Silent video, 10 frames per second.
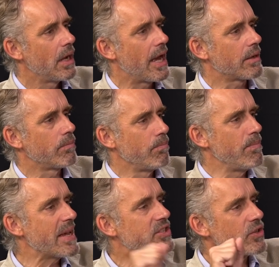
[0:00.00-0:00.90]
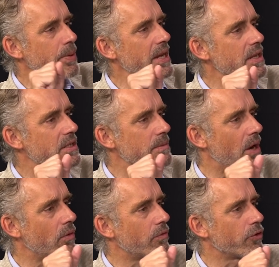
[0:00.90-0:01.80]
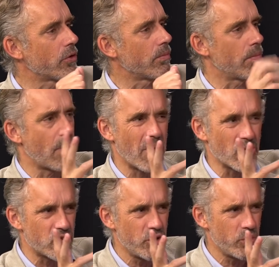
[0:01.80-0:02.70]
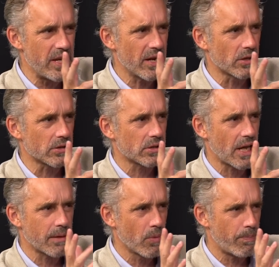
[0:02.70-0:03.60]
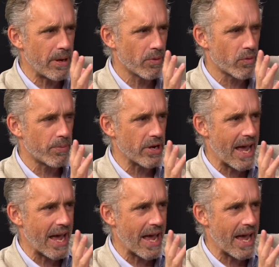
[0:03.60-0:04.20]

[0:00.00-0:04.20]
had mixed opinions about for about two years. Like people were